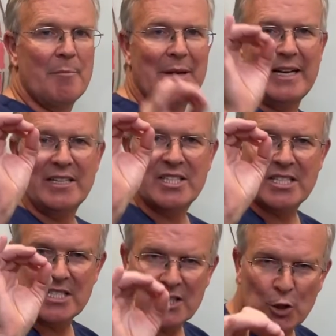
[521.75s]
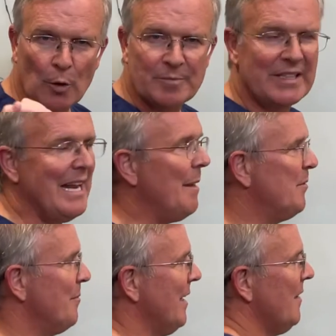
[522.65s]
but a sculpted
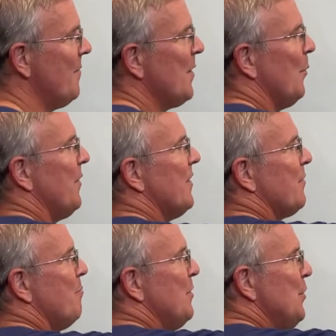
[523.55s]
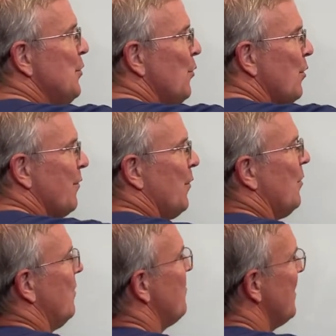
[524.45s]
abdomen with this
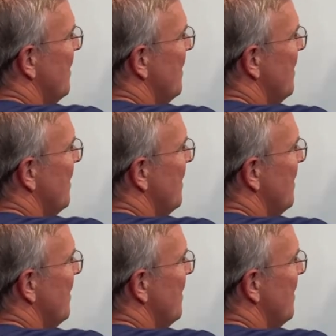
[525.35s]
beautiful